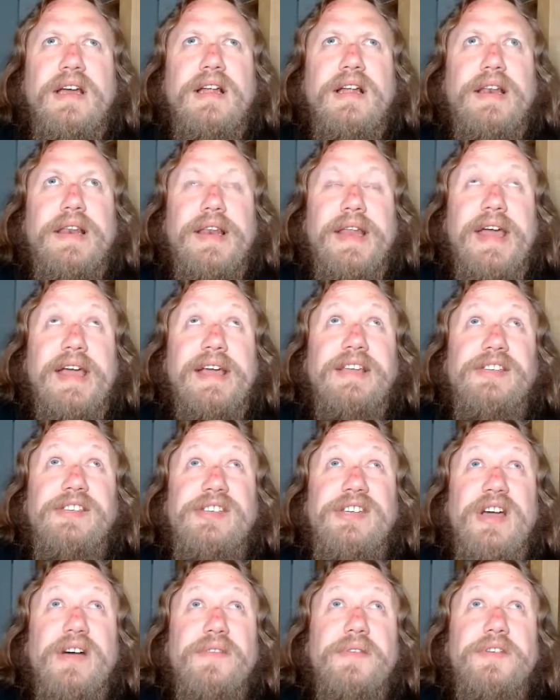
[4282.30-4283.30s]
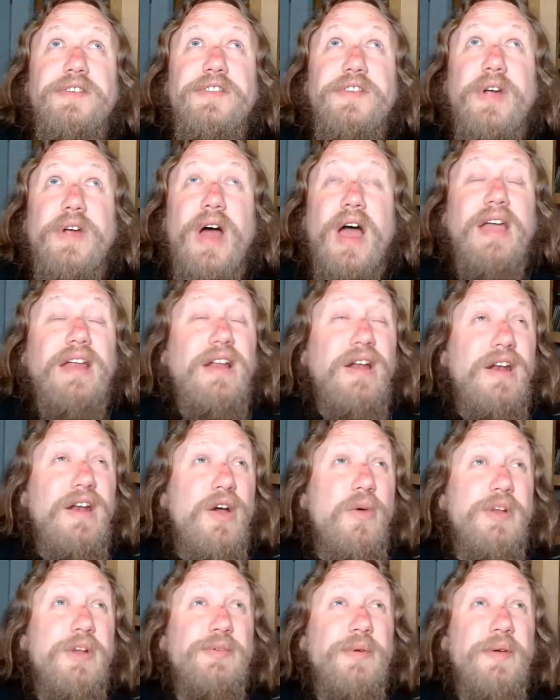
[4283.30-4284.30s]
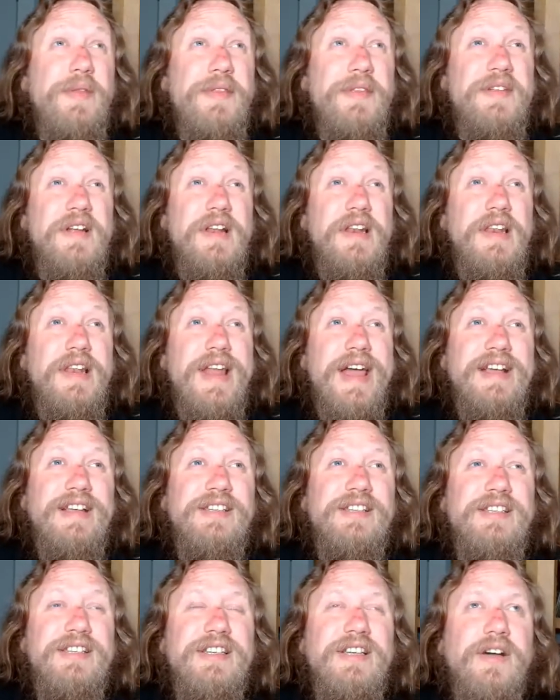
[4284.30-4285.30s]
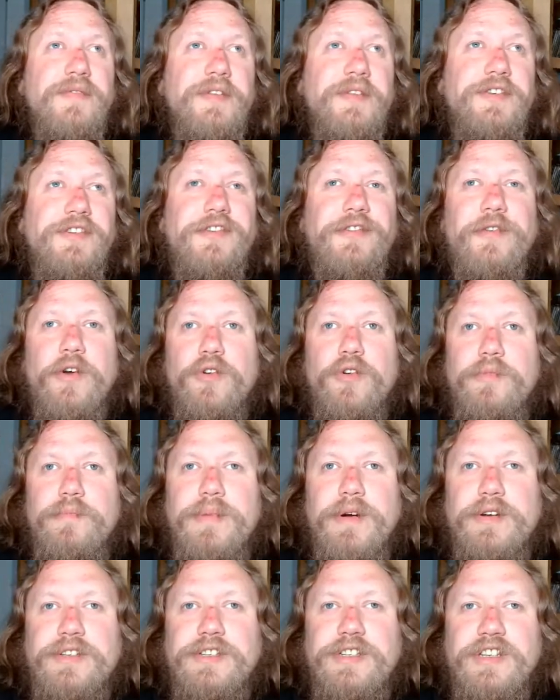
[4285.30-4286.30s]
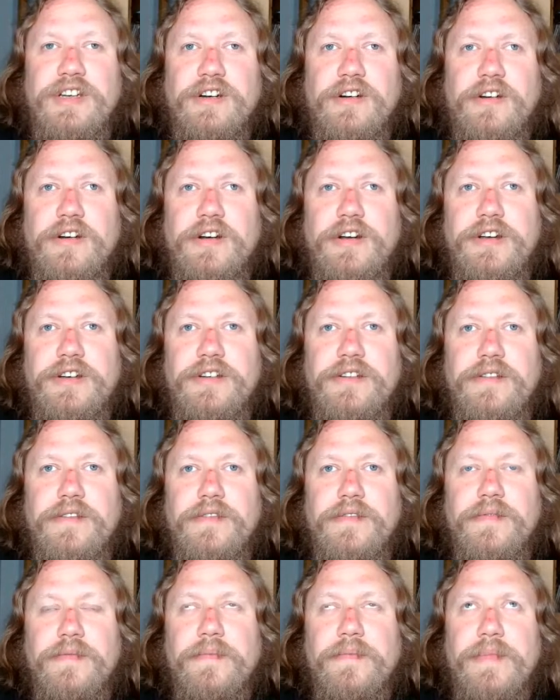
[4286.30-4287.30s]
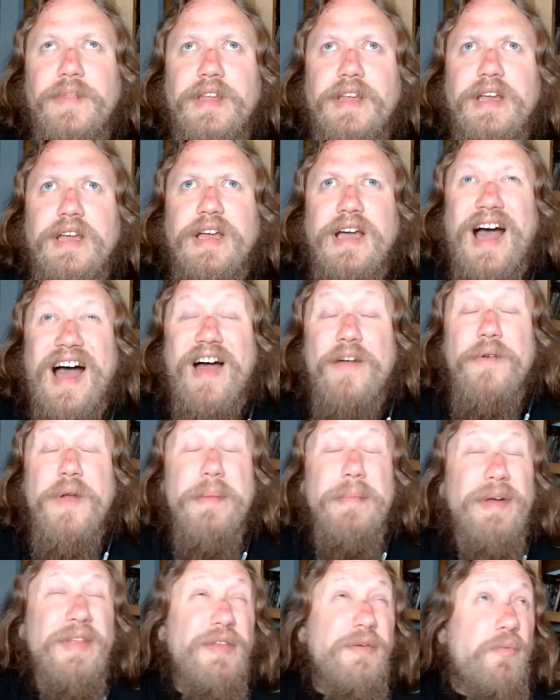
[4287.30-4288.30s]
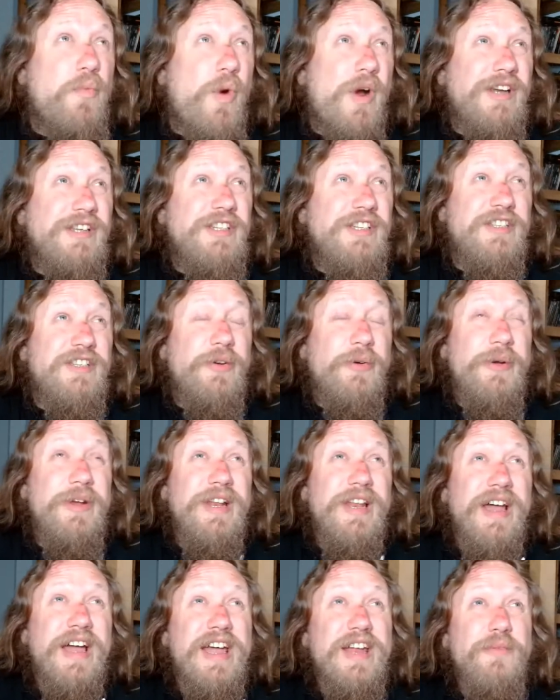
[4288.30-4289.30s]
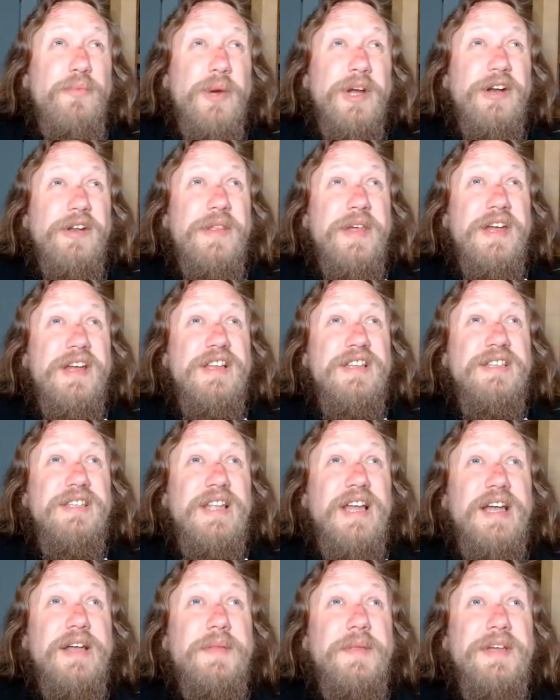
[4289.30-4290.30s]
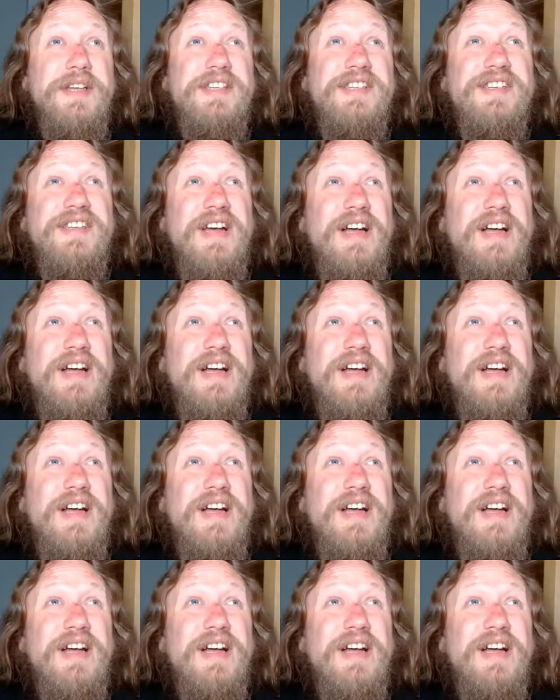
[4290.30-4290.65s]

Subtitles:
Legacy of the I don't know which ones the Legacy of the Drow books are. I remember the one storyline where there is like this